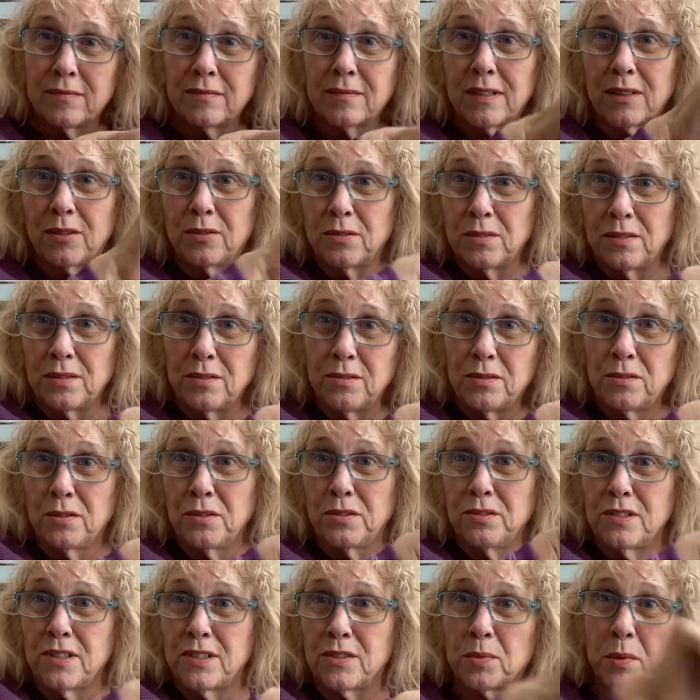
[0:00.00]
the cru
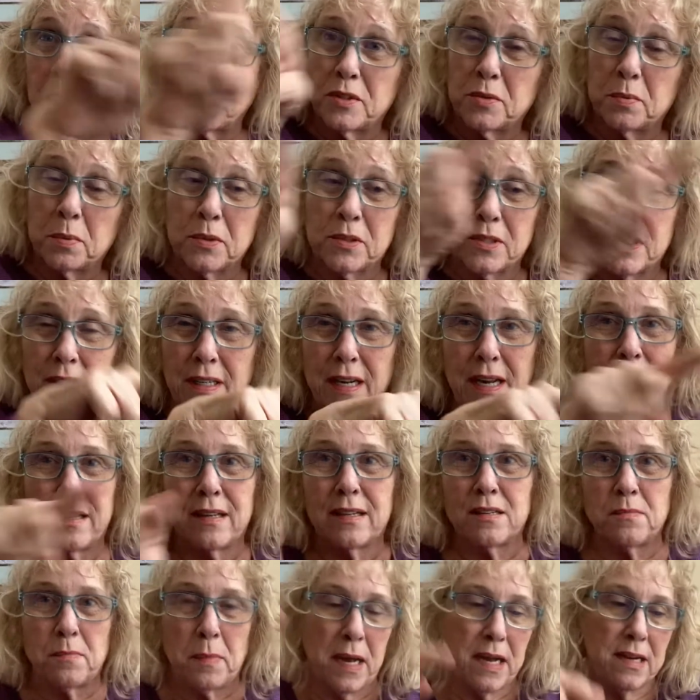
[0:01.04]
cruises we were supposed to take
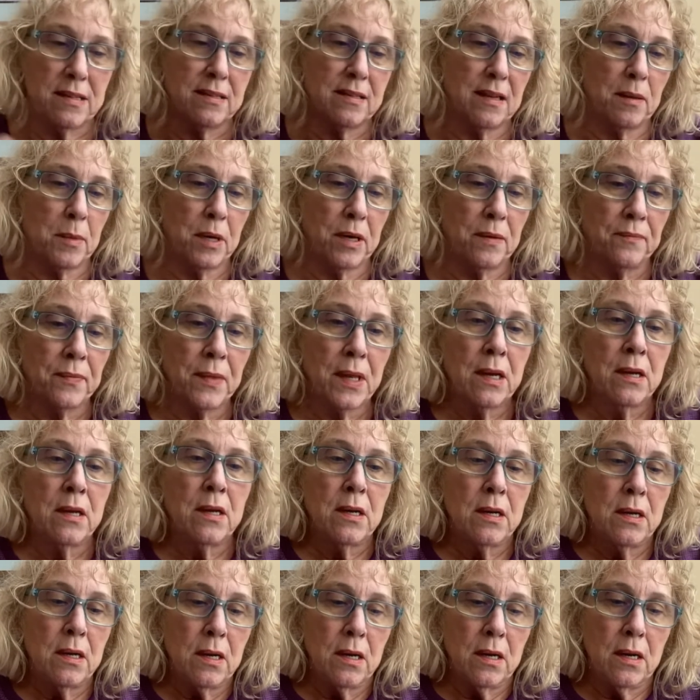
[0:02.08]
this past summer.
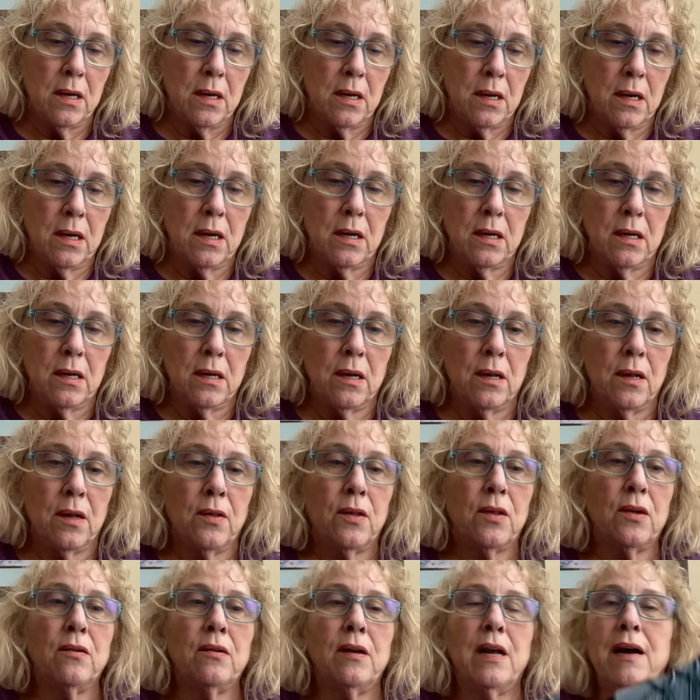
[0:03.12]

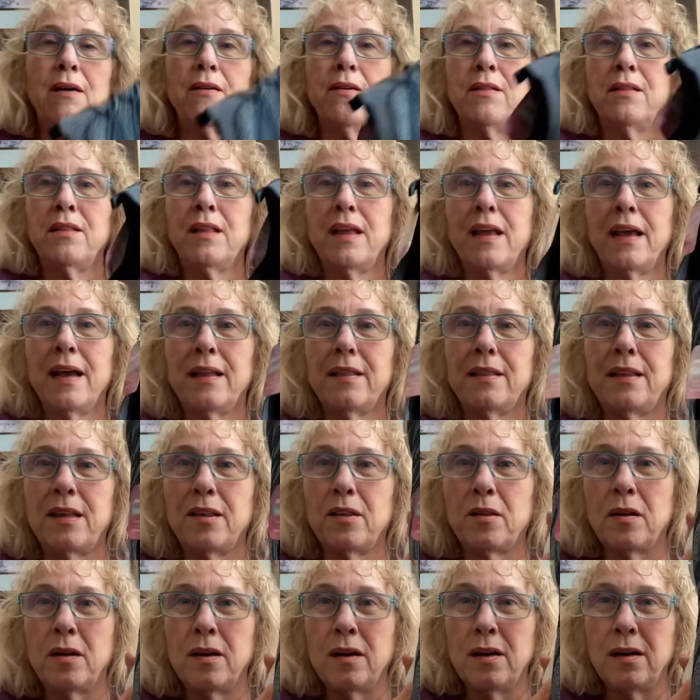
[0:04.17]
So now they had
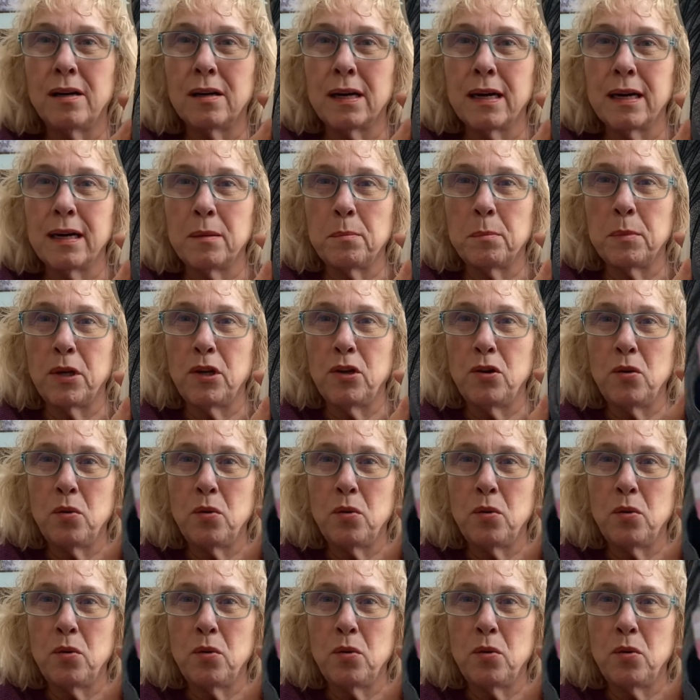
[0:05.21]
these kind of blue